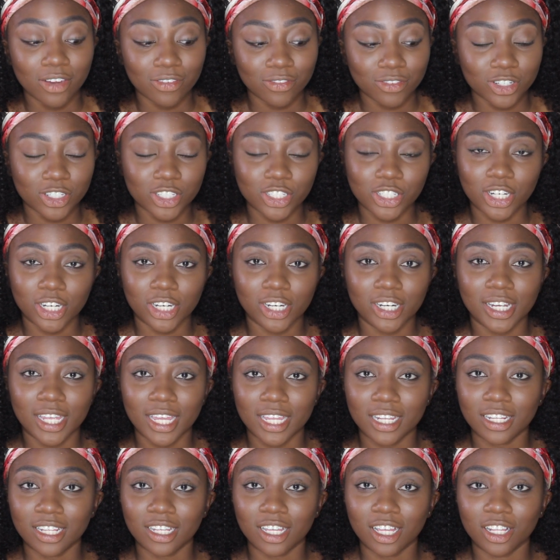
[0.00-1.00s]
for sure
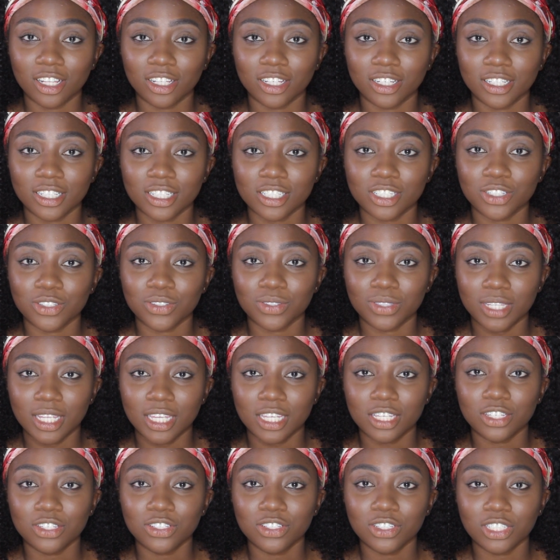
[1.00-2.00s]
get the color that you
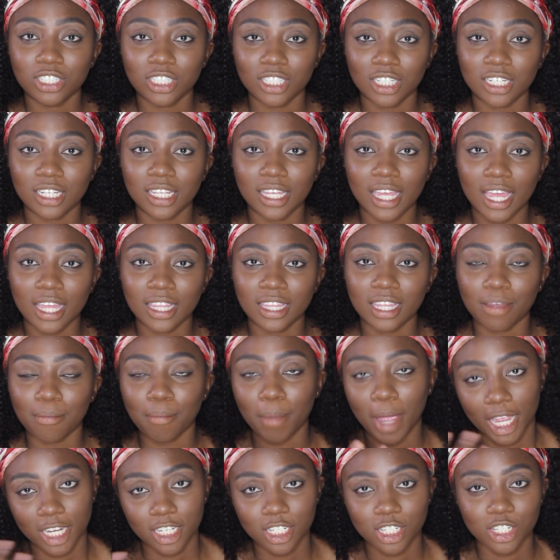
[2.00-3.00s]
think you should get that
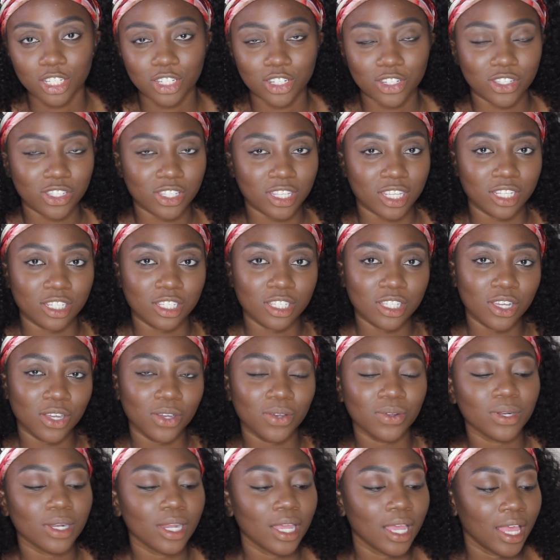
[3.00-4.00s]
matches your skin
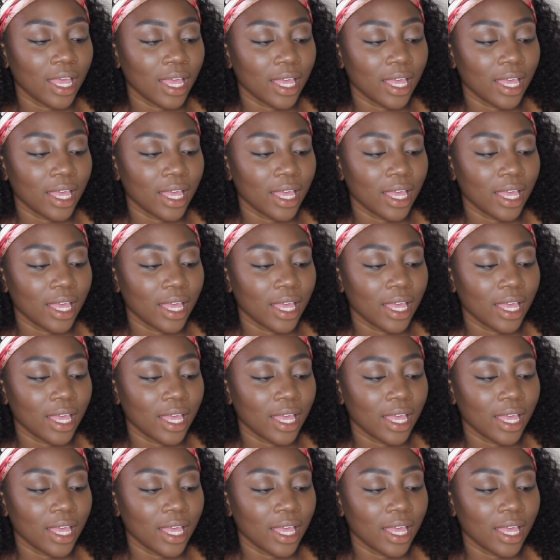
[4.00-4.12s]
tone